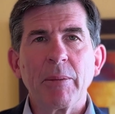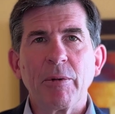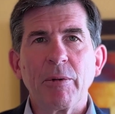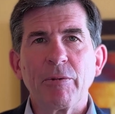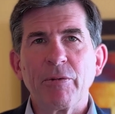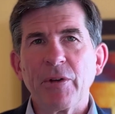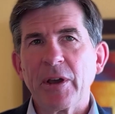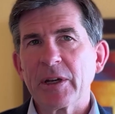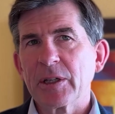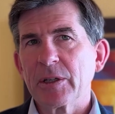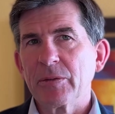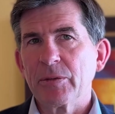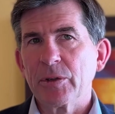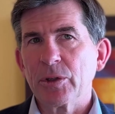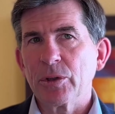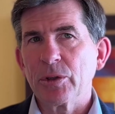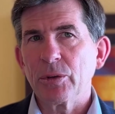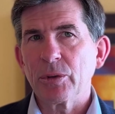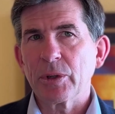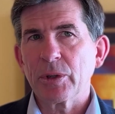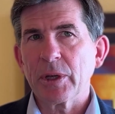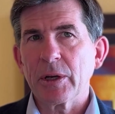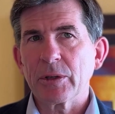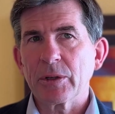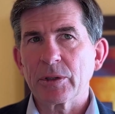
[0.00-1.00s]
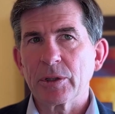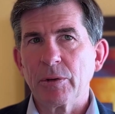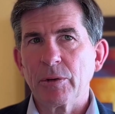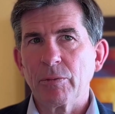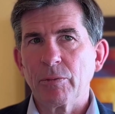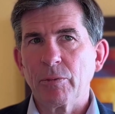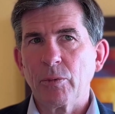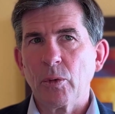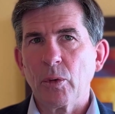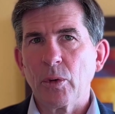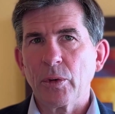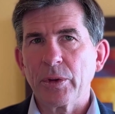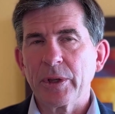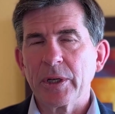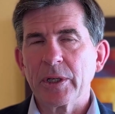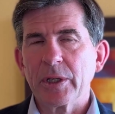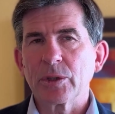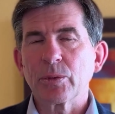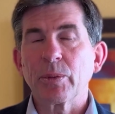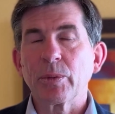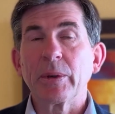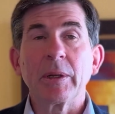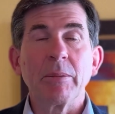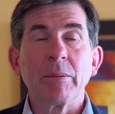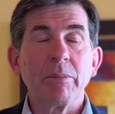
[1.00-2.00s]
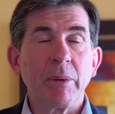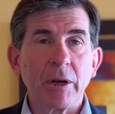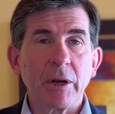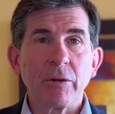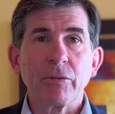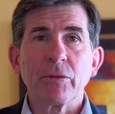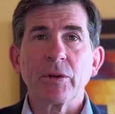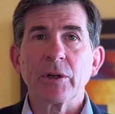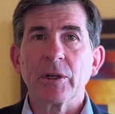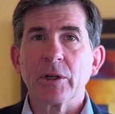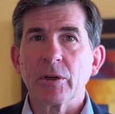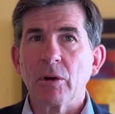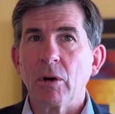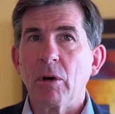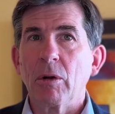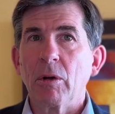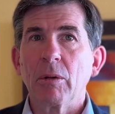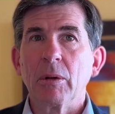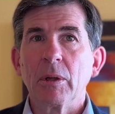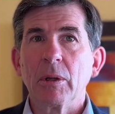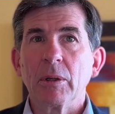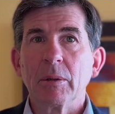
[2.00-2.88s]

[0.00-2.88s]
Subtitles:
effective in 2004 that has really benefited all